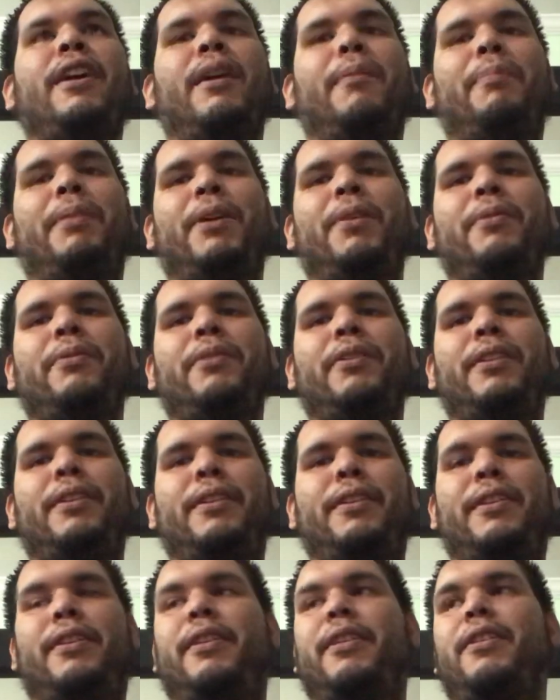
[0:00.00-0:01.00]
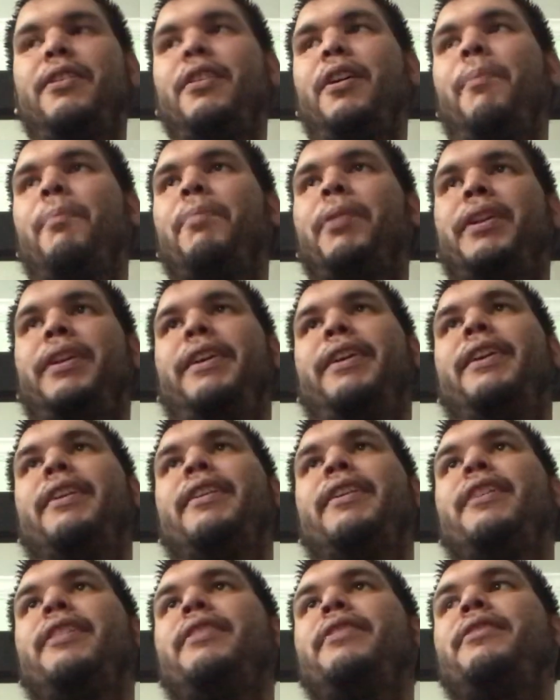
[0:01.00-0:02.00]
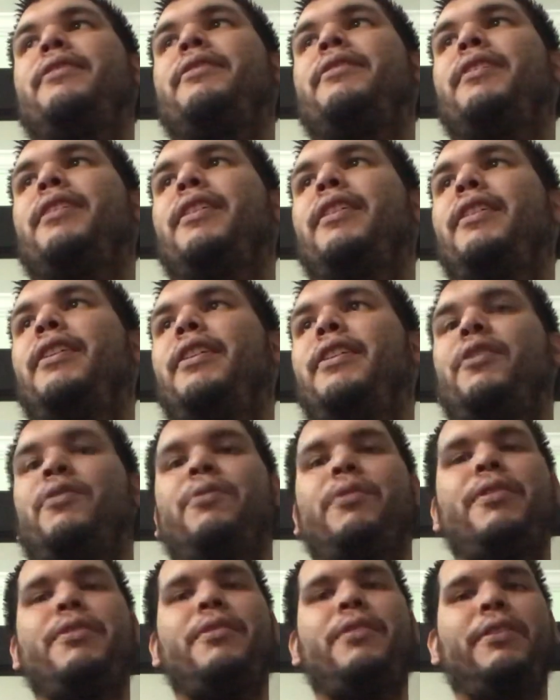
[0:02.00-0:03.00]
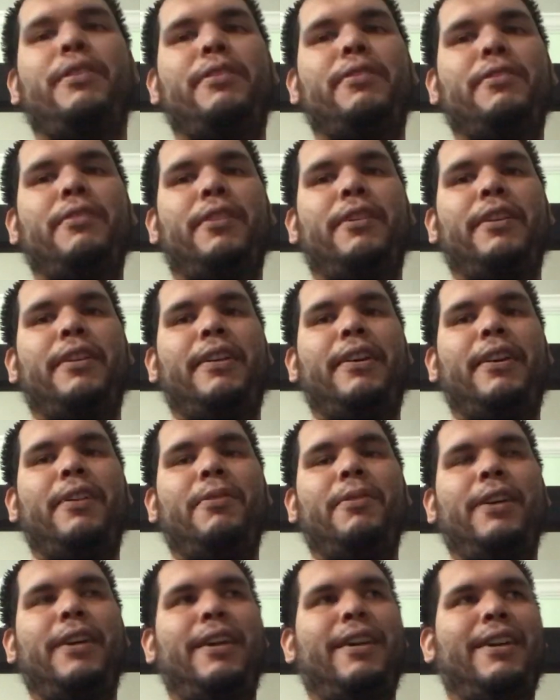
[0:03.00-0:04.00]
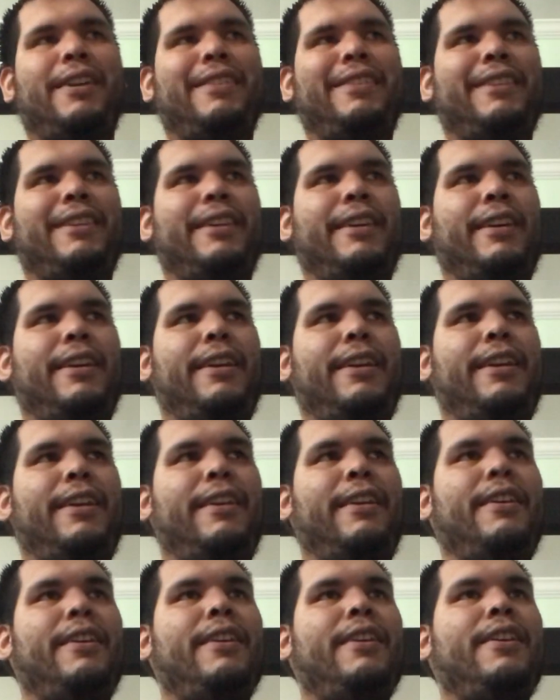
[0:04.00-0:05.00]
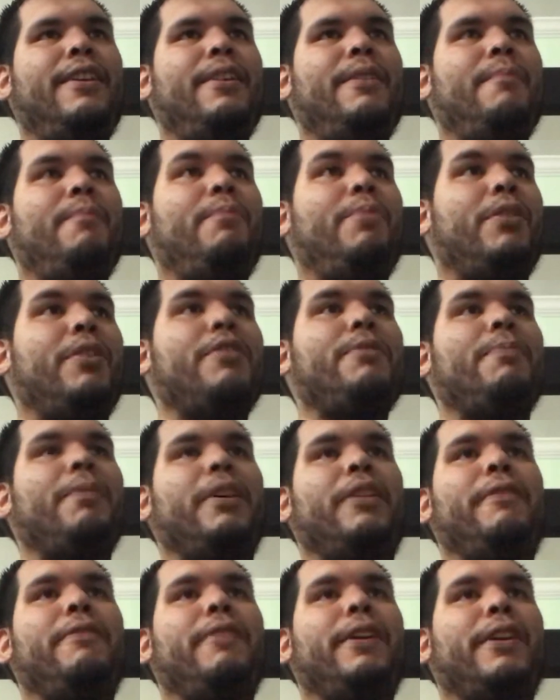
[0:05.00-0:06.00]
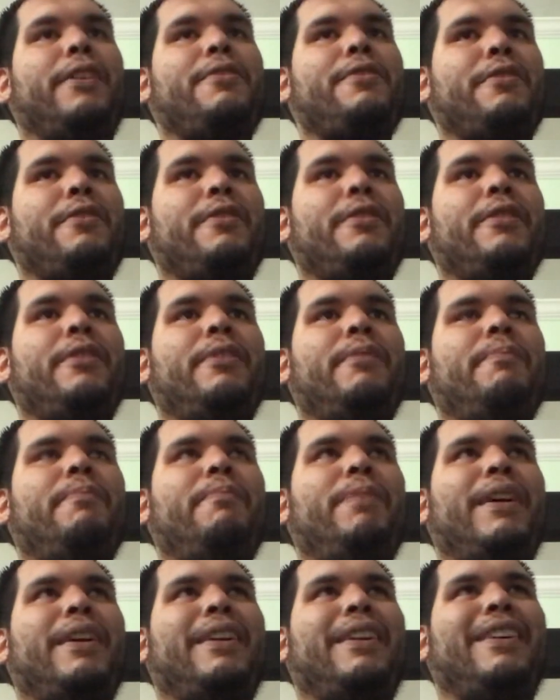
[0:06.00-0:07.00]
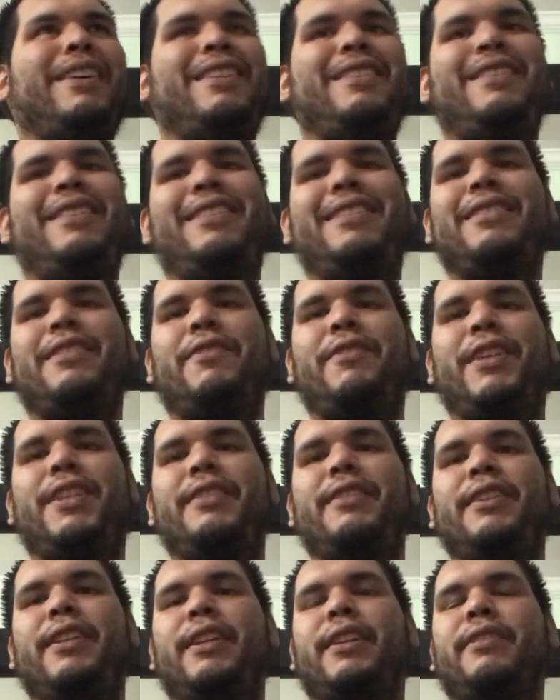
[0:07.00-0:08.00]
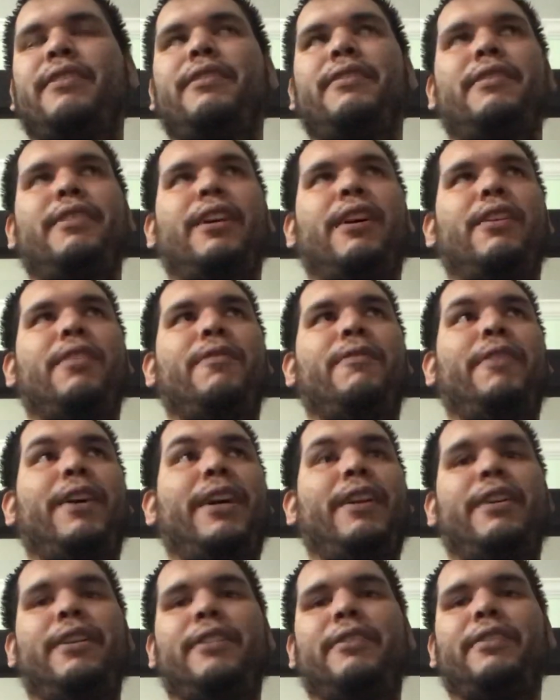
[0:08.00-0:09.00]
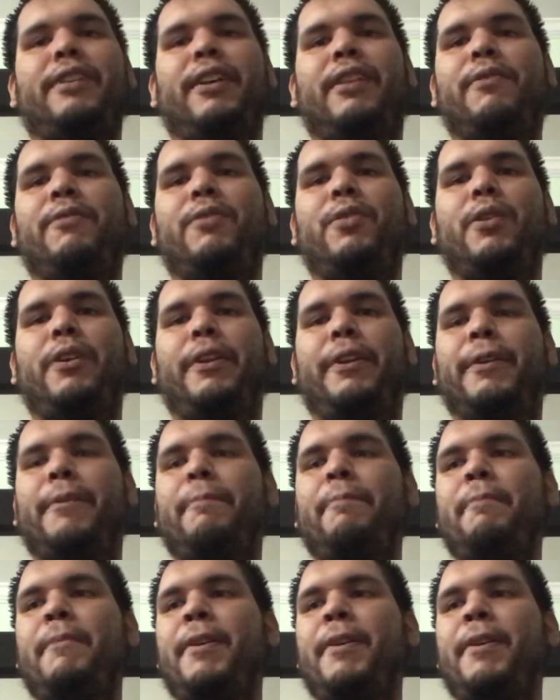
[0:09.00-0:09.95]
about the company, and that is that it originally started out as a parts manufacturer back in 1976 out of Van Nuys, California.